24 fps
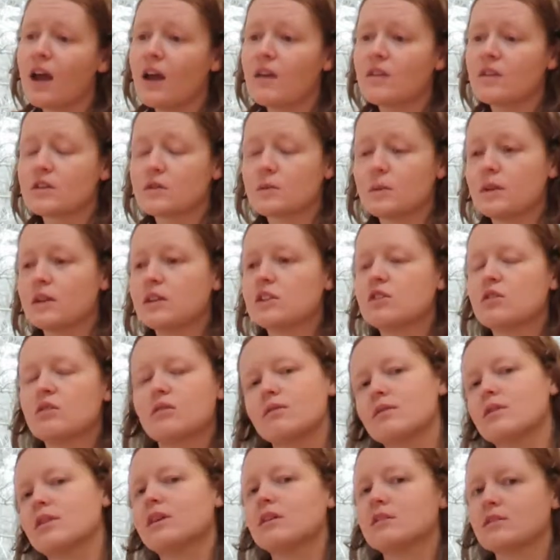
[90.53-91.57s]
And there's really
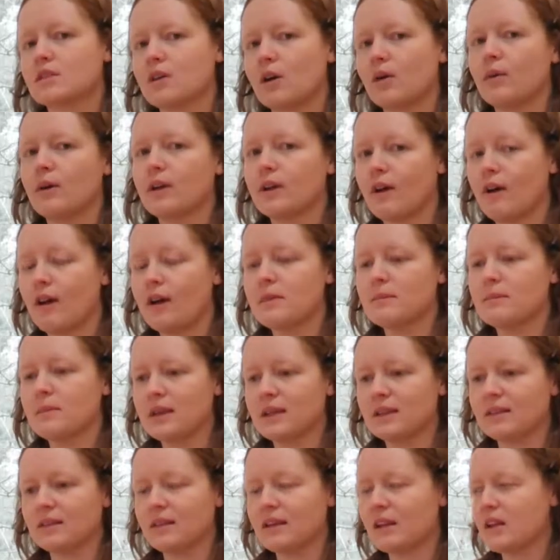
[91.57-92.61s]
two things going on
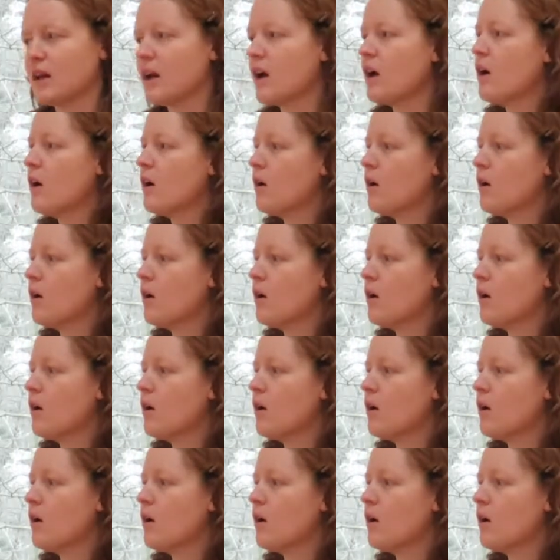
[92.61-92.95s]
mainly.